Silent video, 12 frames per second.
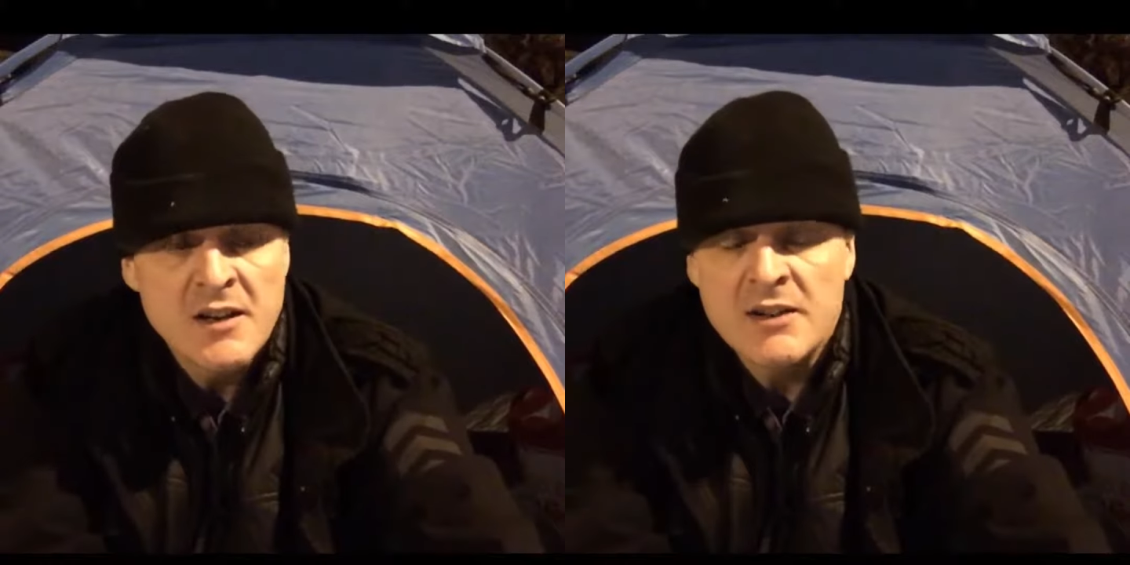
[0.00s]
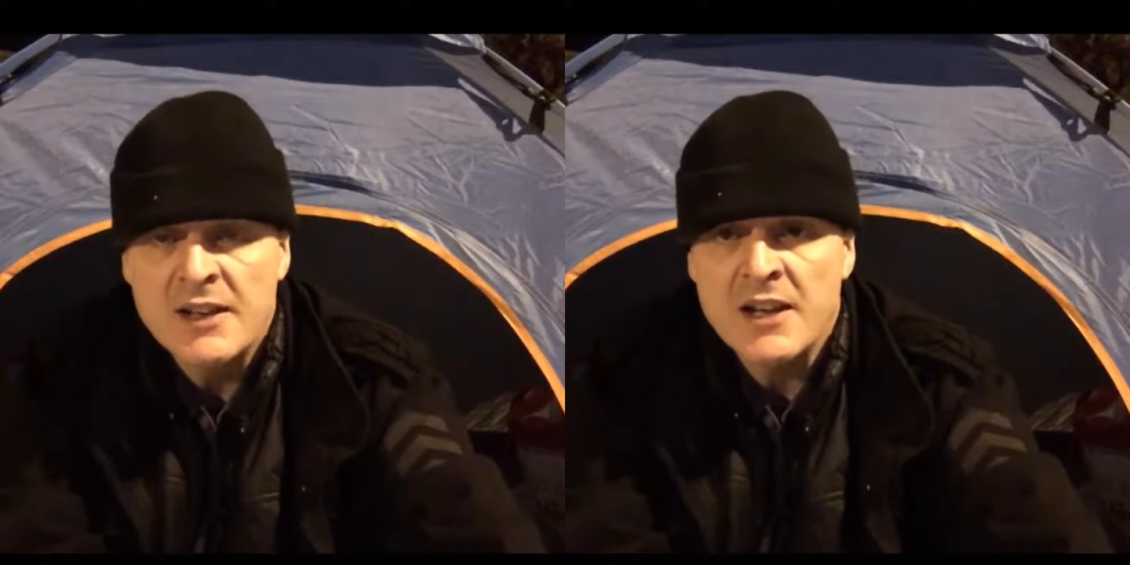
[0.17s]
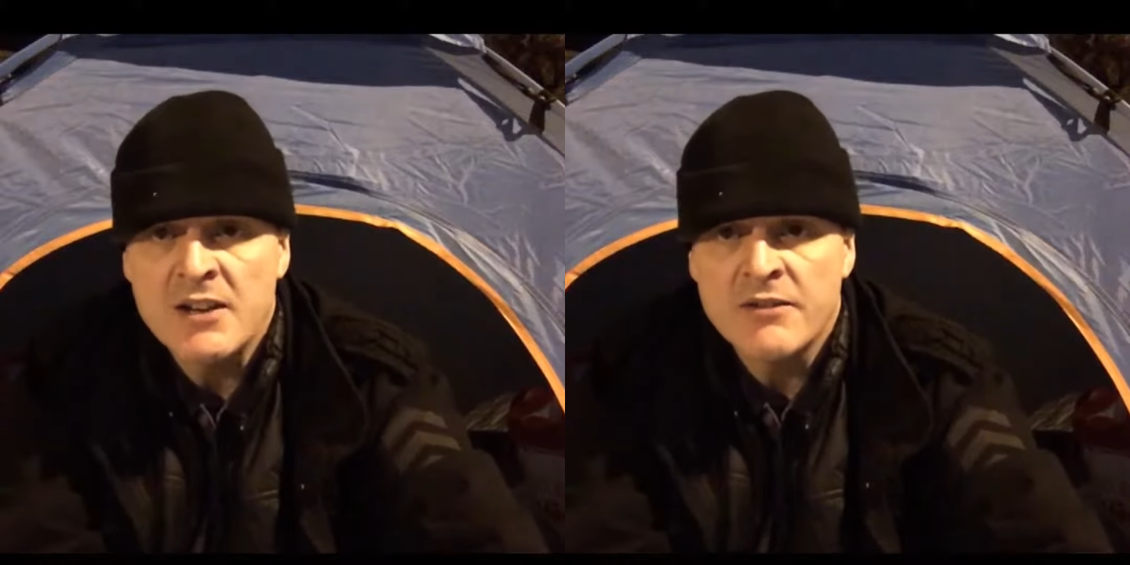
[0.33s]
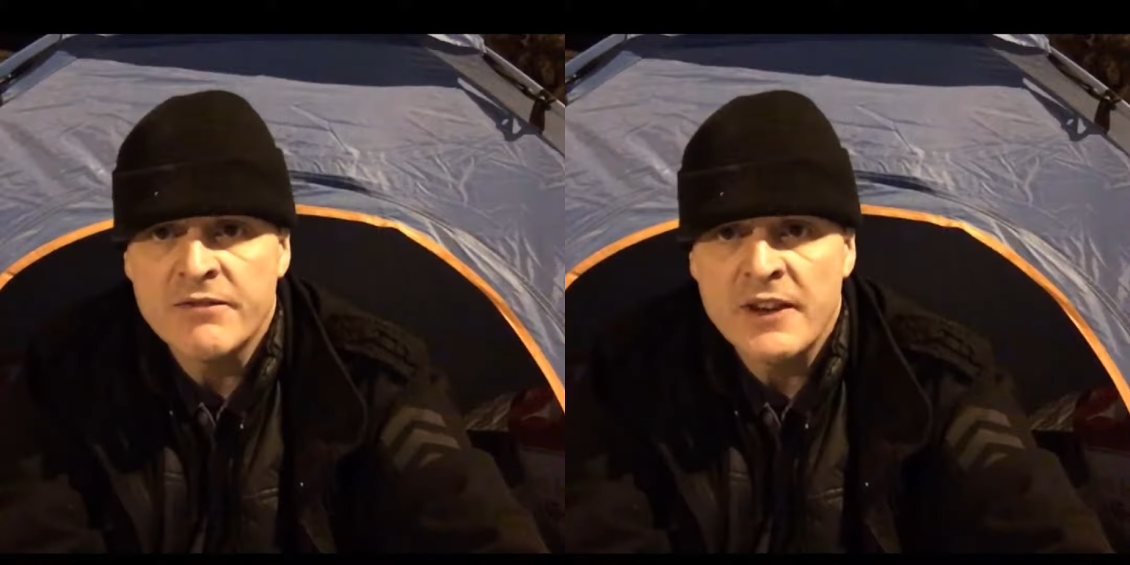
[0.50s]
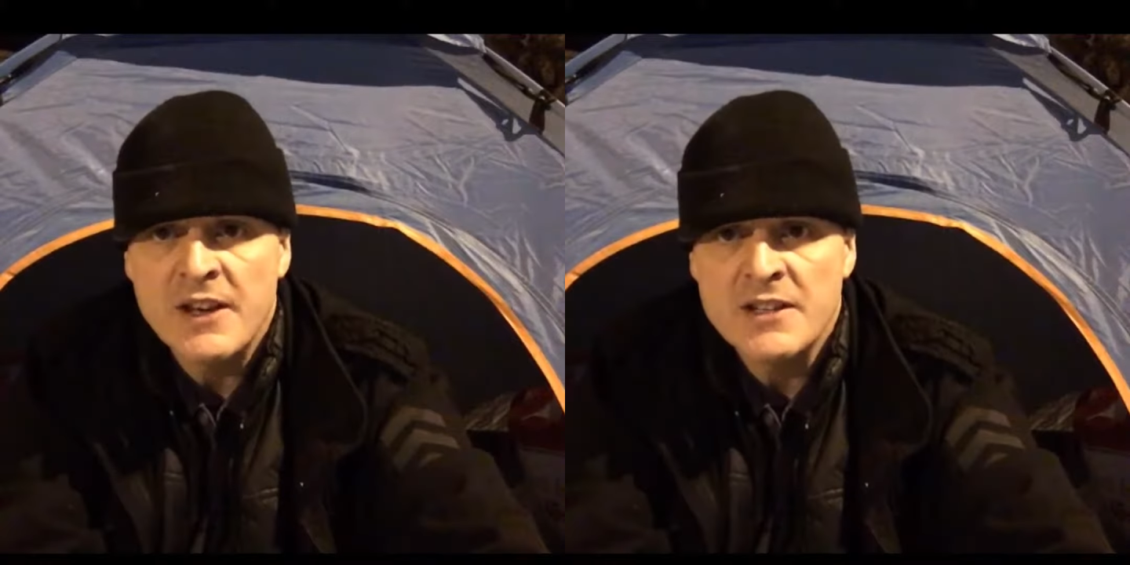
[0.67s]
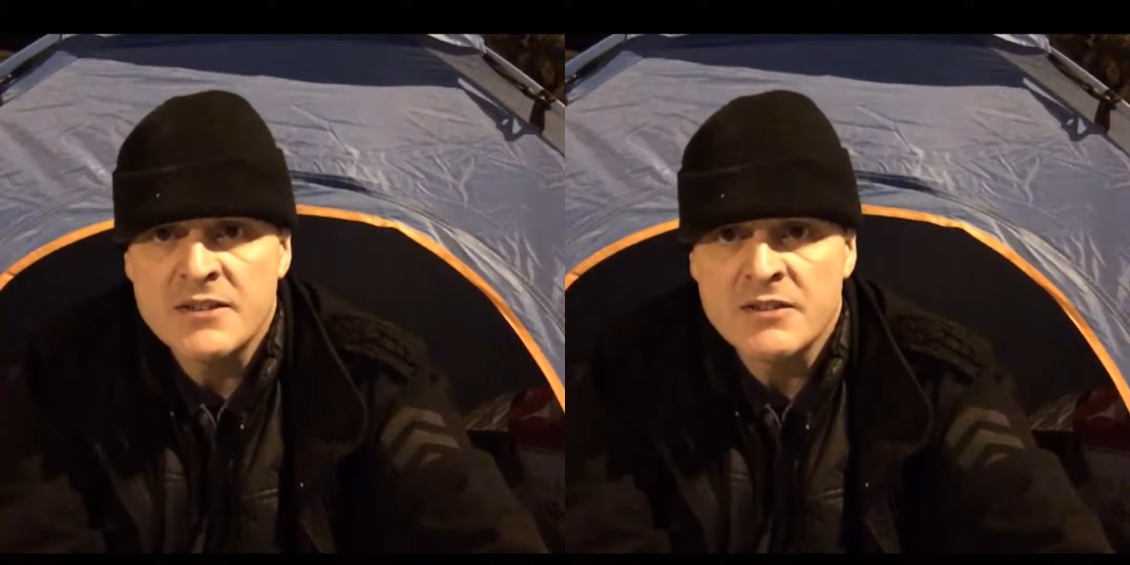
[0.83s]
legal
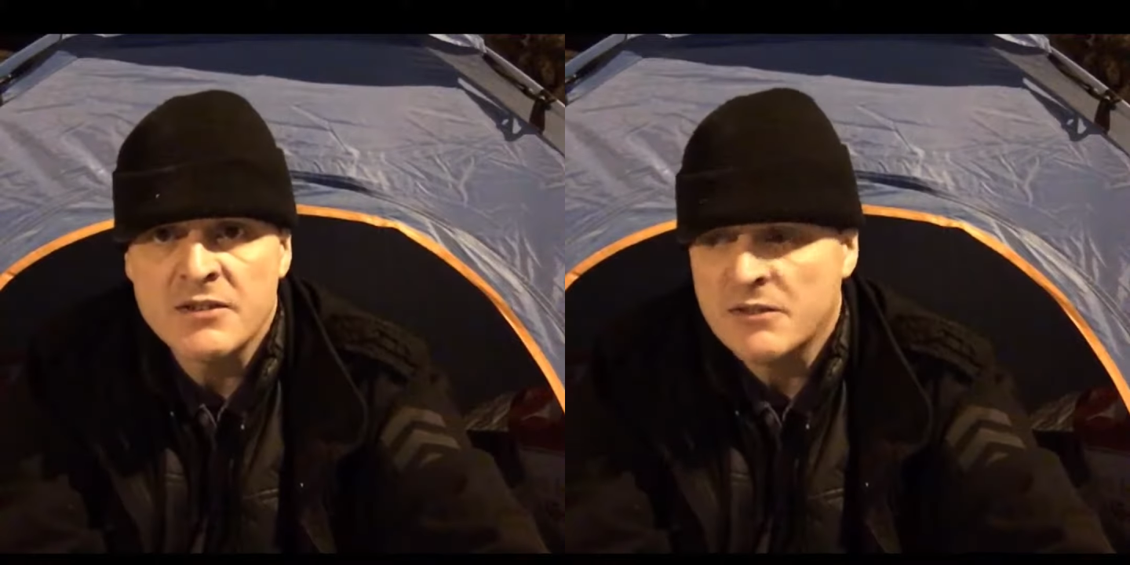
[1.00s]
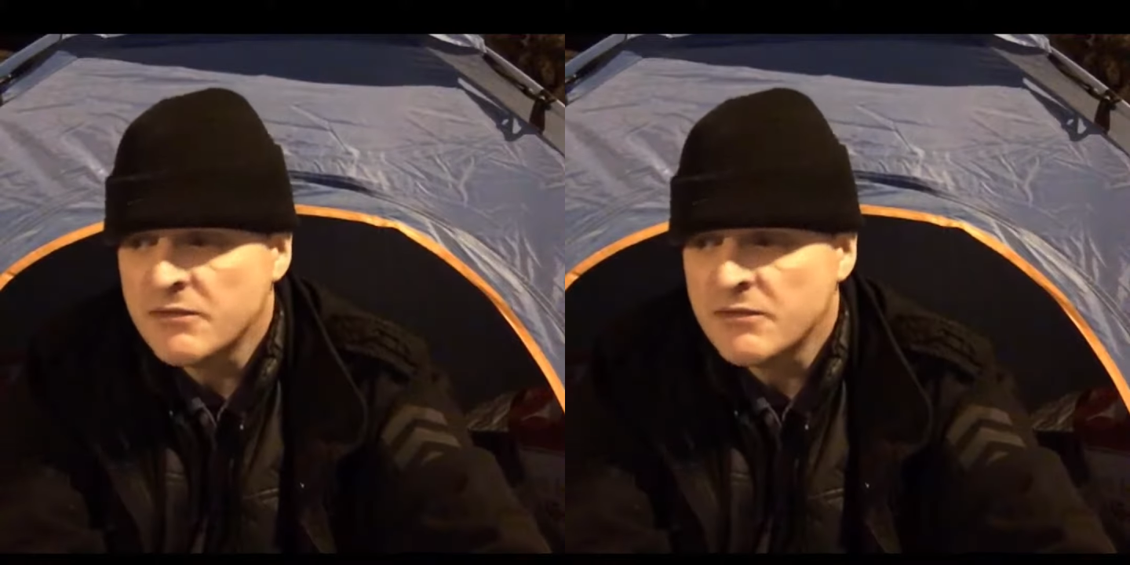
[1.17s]
fees or